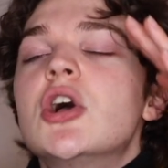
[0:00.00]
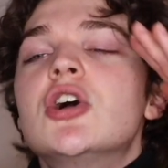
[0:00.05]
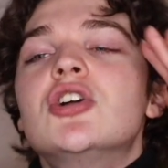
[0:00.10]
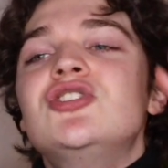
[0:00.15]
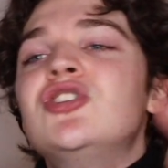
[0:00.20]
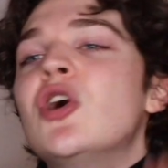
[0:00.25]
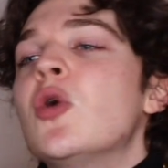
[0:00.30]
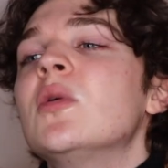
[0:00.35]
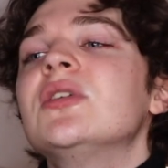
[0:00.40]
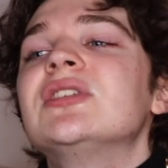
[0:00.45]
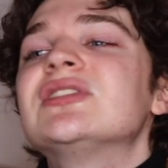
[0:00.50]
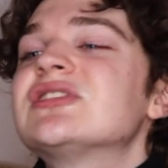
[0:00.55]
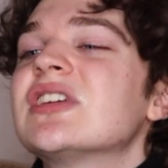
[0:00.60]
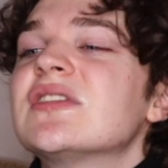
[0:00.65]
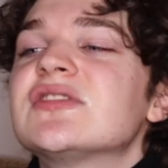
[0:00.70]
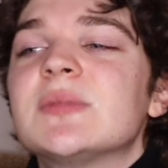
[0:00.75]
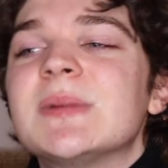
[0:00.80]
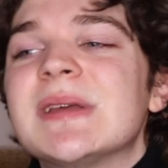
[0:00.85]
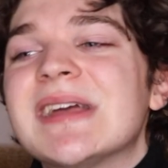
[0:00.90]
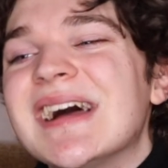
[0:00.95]
no one
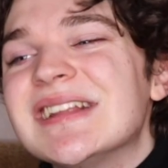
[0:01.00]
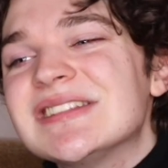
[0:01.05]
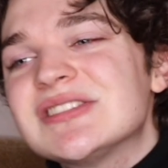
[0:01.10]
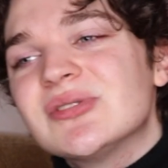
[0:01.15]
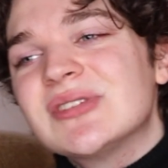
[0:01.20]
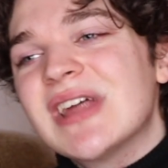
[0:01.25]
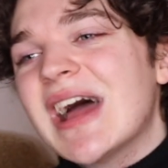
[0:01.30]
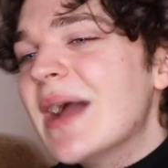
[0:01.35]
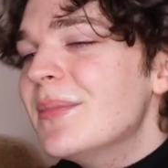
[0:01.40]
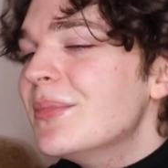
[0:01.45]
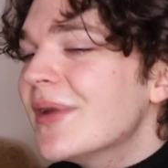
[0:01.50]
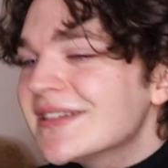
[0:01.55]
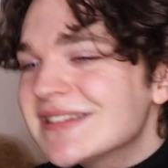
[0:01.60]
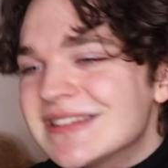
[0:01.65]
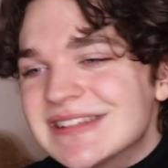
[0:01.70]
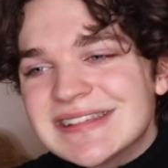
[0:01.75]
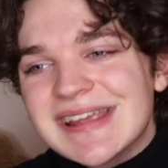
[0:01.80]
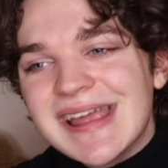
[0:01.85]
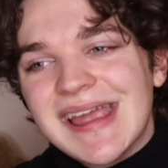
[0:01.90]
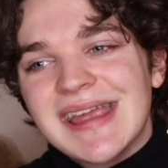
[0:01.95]
deserves to be cancelled. I'm not
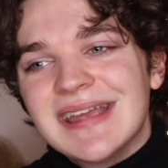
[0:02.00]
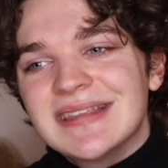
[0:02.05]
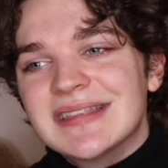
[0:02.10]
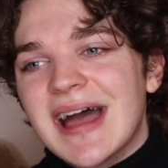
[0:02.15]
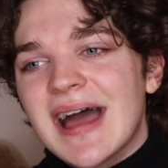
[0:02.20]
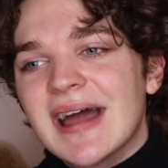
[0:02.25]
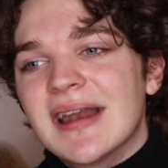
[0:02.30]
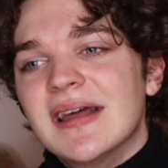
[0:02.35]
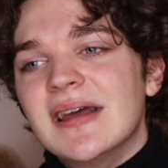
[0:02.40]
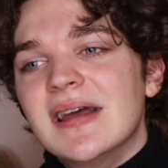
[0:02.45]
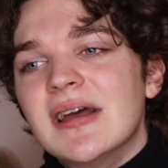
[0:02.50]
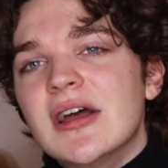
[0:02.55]
saying that.